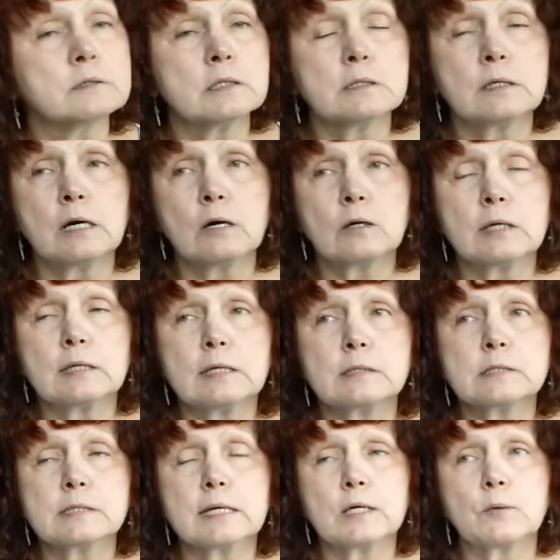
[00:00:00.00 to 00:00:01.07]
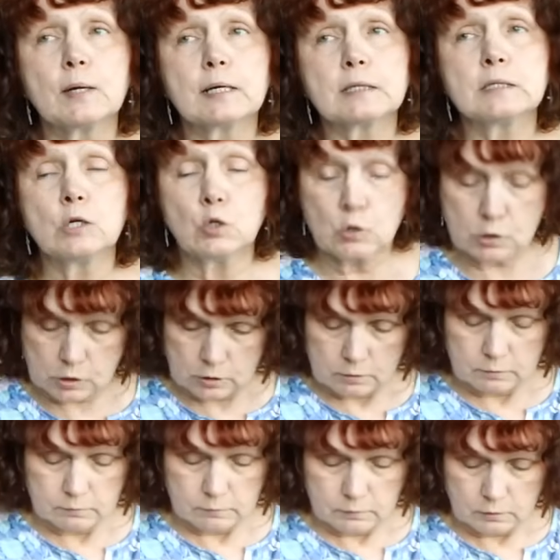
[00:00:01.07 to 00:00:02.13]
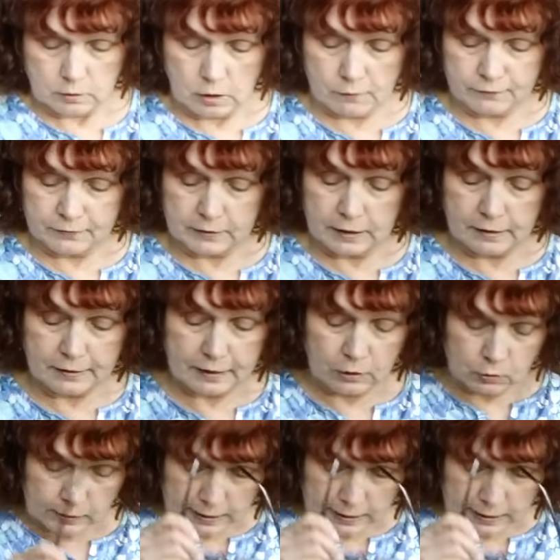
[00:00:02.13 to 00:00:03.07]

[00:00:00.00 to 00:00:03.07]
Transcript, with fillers: how can I say quick? Noakes. Hopefully they don't